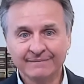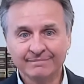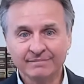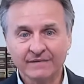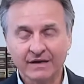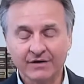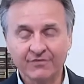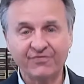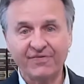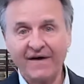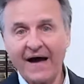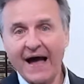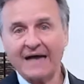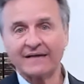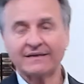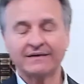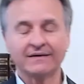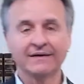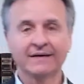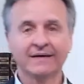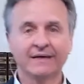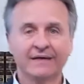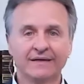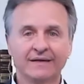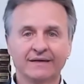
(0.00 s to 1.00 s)
In fact,
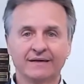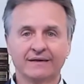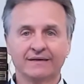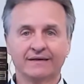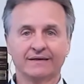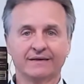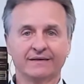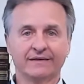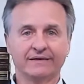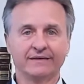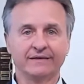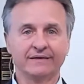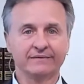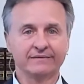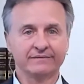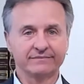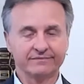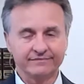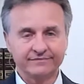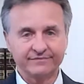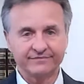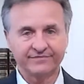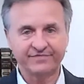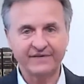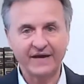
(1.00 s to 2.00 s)
uh,
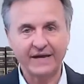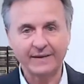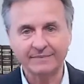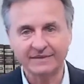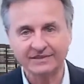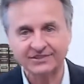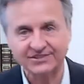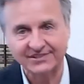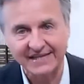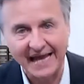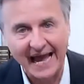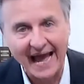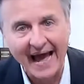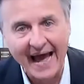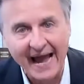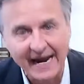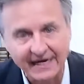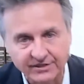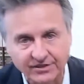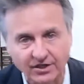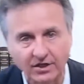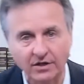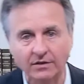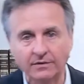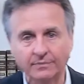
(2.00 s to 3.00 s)
famous
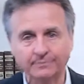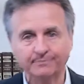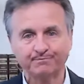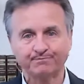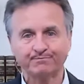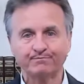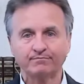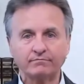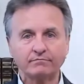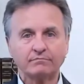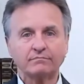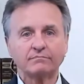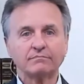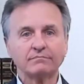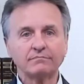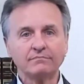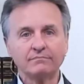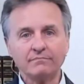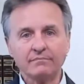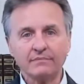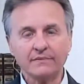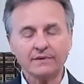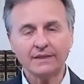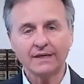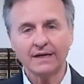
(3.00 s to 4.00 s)
actor
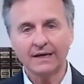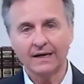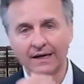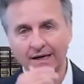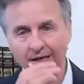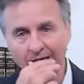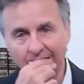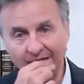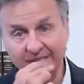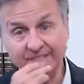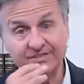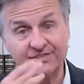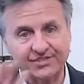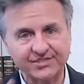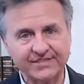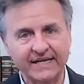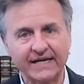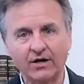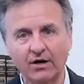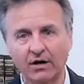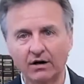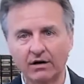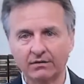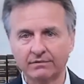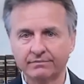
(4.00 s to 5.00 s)
uh, and
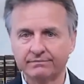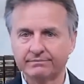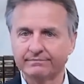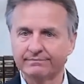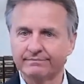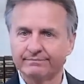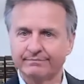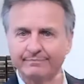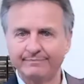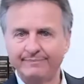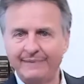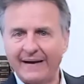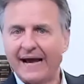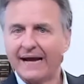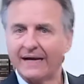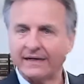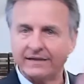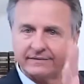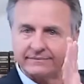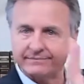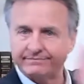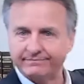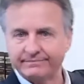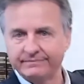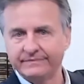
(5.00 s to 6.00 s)
singer back
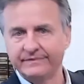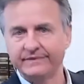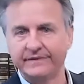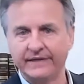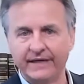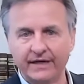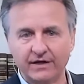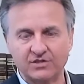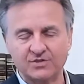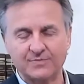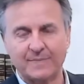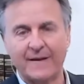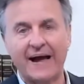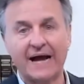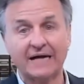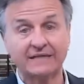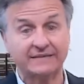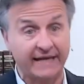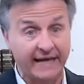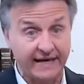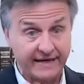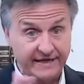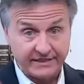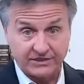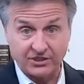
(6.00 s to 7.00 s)
years back,
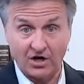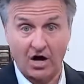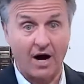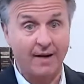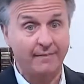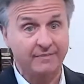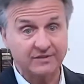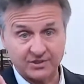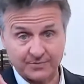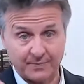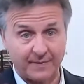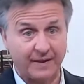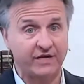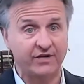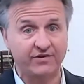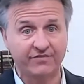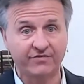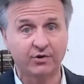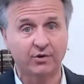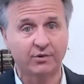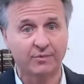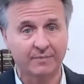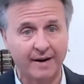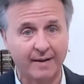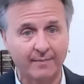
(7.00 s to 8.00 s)
Danny Thomas, many of you
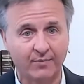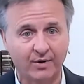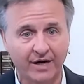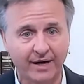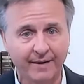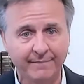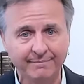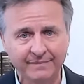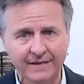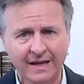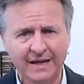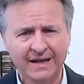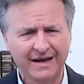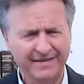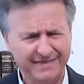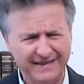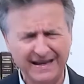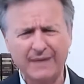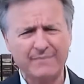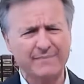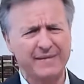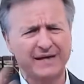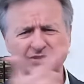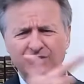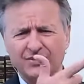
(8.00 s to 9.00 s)
remember him. I think I
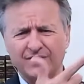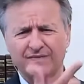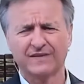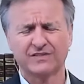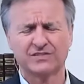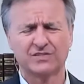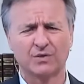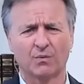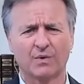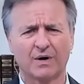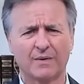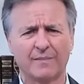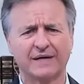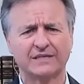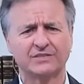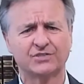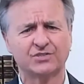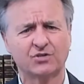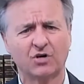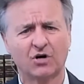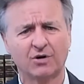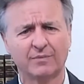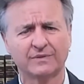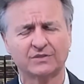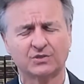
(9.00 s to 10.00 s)
mentioned this in one of my
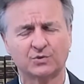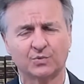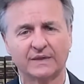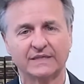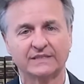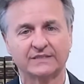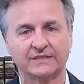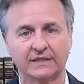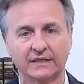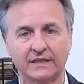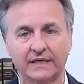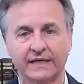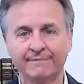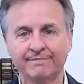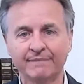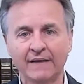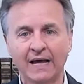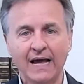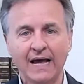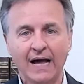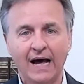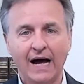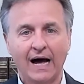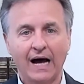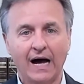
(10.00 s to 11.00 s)
sermons recently.
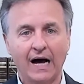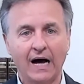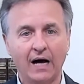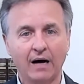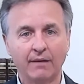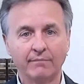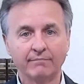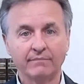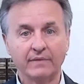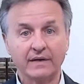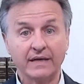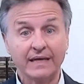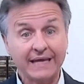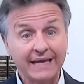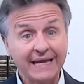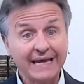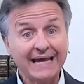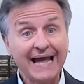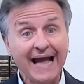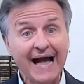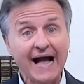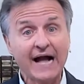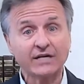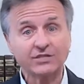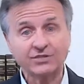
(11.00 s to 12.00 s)
Um, he
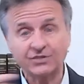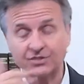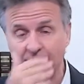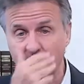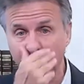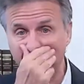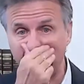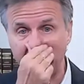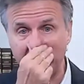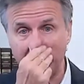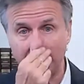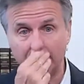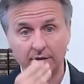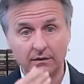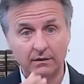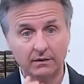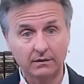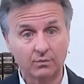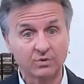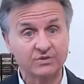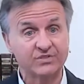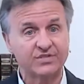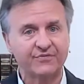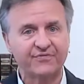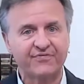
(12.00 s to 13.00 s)
actually uh,
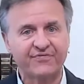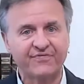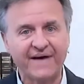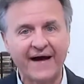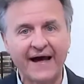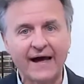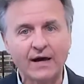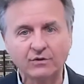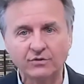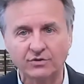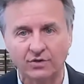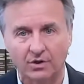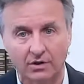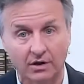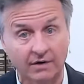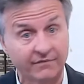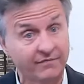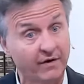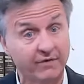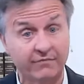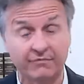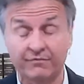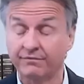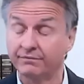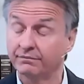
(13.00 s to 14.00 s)
was the founder of
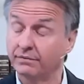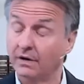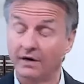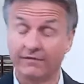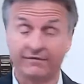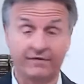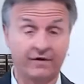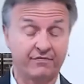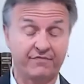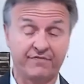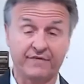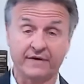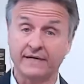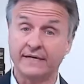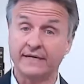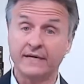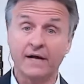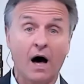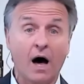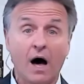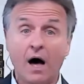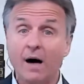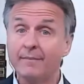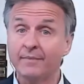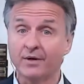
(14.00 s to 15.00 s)
a, of a
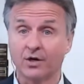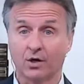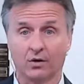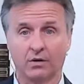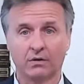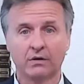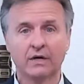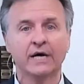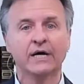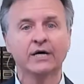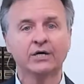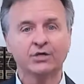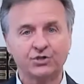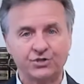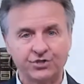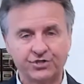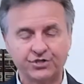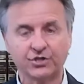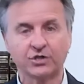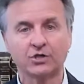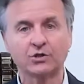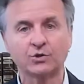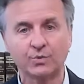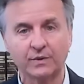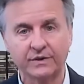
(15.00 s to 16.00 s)
phenomenal
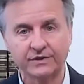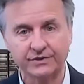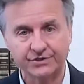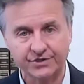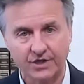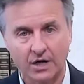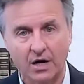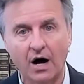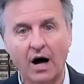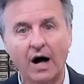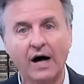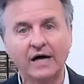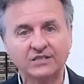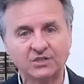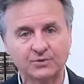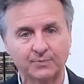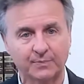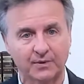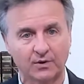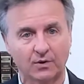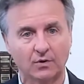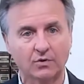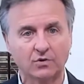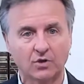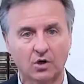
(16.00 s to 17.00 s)
children's
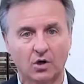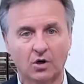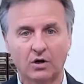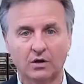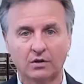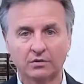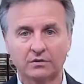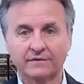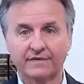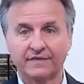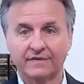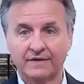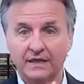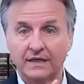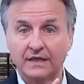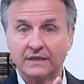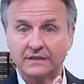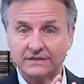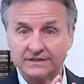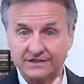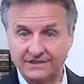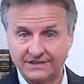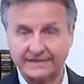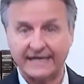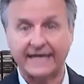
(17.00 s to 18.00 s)
hospital called the
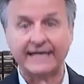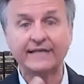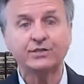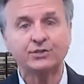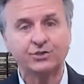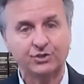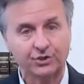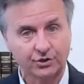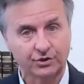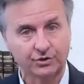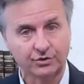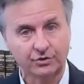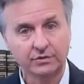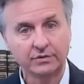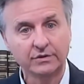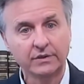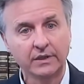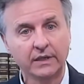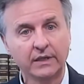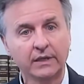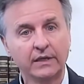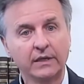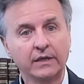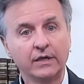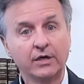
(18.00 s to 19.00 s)
St. Jude
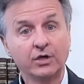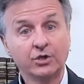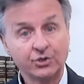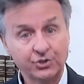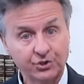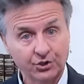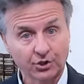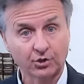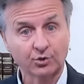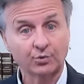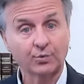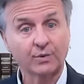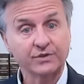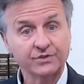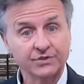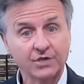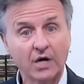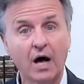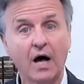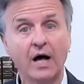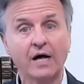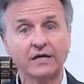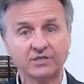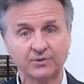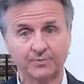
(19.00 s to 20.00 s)
Children's
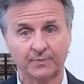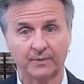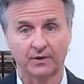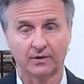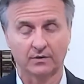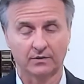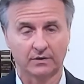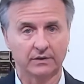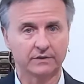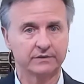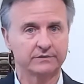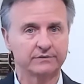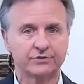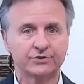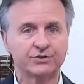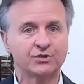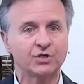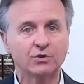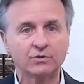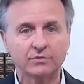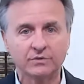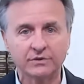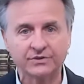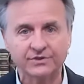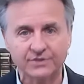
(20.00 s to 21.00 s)
Hospital, a
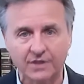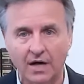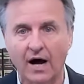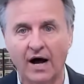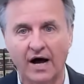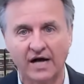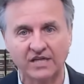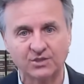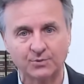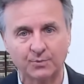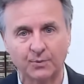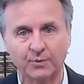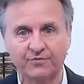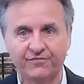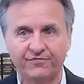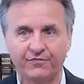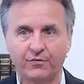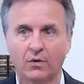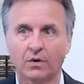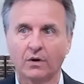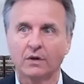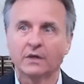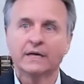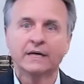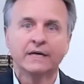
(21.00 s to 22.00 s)
children's hospital
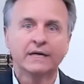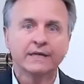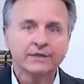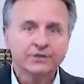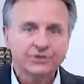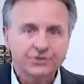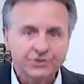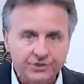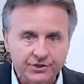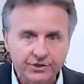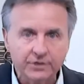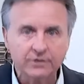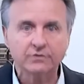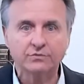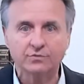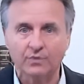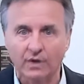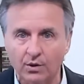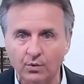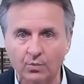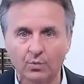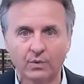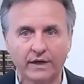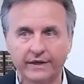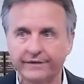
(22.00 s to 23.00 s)
for
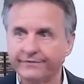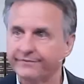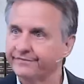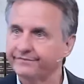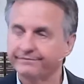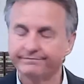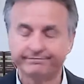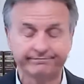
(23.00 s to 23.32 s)
children with,